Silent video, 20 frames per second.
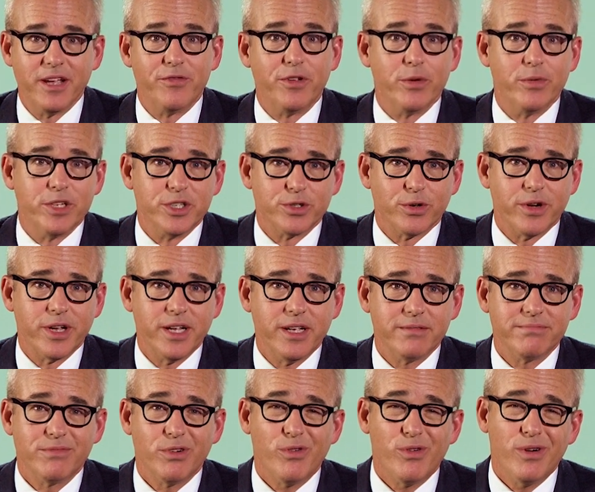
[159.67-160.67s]
if you enjoyed
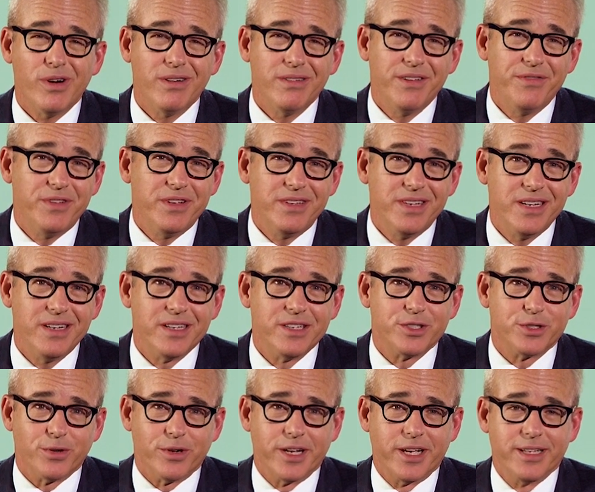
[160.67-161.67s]
it or if you didn't
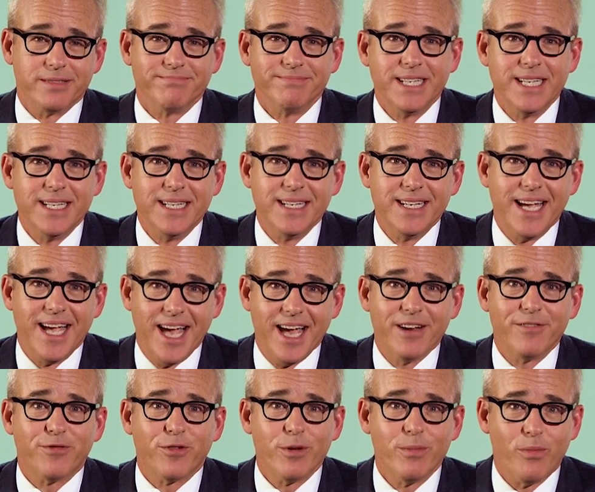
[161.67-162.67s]
enjoy it.
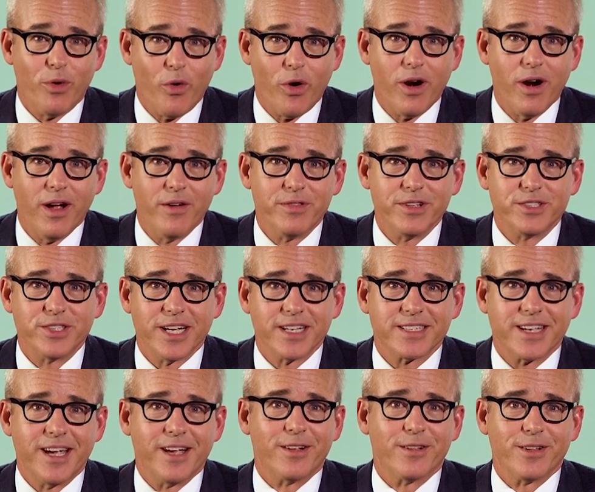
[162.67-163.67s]
And for more of the Jess
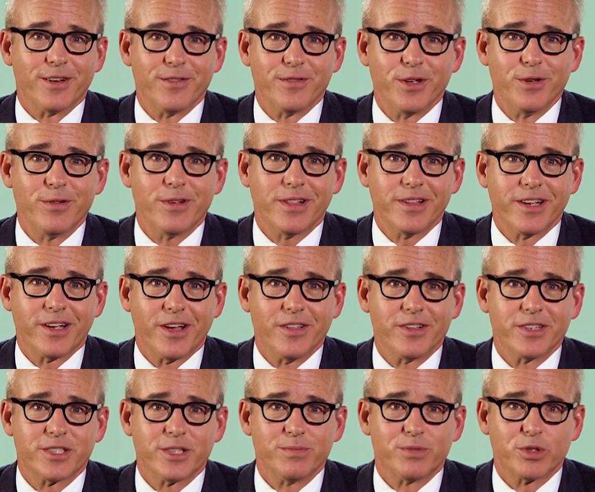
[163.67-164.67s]
Cagle interview, click on
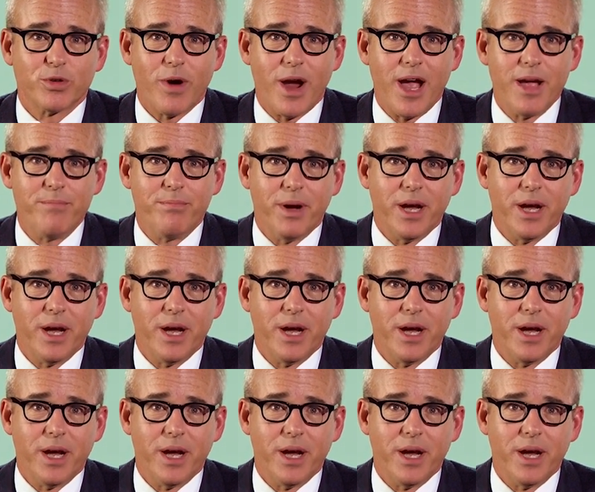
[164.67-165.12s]
the subscribe